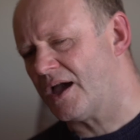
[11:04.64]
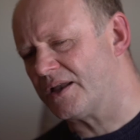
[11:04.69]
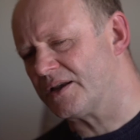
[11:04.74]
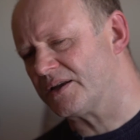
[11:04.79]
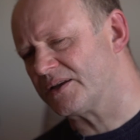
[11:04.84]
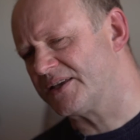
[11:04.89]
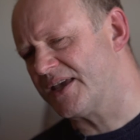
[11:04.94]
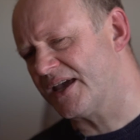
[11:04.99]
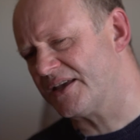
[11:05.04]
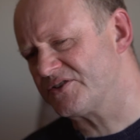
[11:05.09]

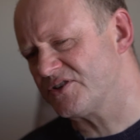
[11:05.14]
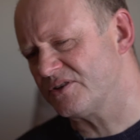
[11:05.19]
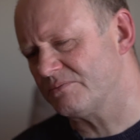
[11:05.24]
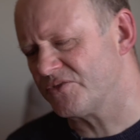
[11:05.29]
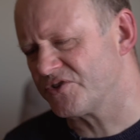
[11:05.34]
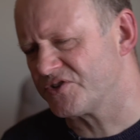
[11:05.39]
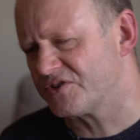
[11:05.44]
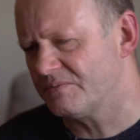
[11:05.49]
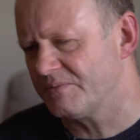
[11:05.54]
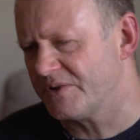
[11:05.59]
And I guess
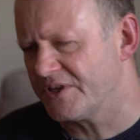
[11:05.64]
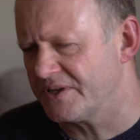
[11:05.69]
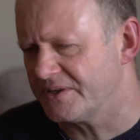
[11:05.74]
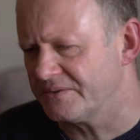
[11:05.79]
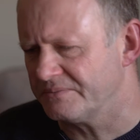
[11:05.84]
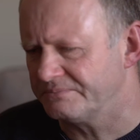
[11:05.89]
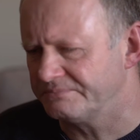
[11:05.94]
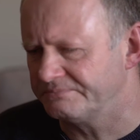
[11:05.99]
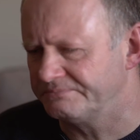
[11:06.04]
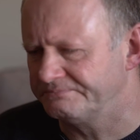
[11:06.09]
it must have
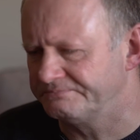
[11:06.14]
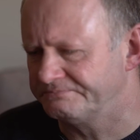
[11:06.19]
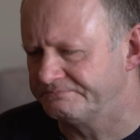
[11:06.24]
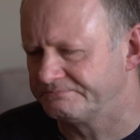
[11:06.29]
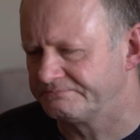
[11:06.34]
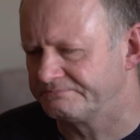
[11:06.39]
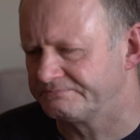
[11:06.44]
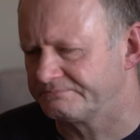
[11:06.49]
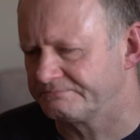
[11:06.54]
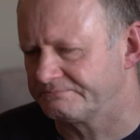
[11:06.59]
been
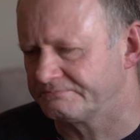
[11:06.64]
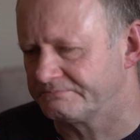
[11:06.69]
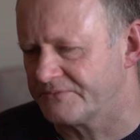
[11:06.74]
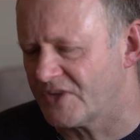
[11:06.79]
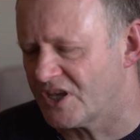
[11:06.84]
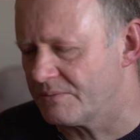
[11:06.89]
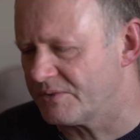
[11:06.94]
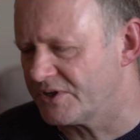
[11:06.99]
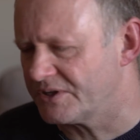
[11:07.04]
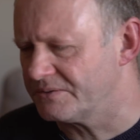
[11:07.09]

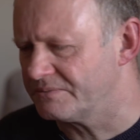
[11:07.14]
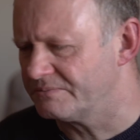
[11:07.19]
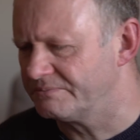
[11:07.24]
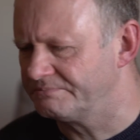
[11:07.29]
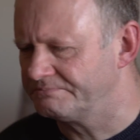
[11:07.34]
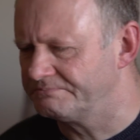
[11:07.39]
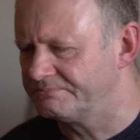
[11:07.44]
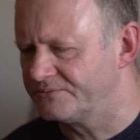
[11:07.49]
maybe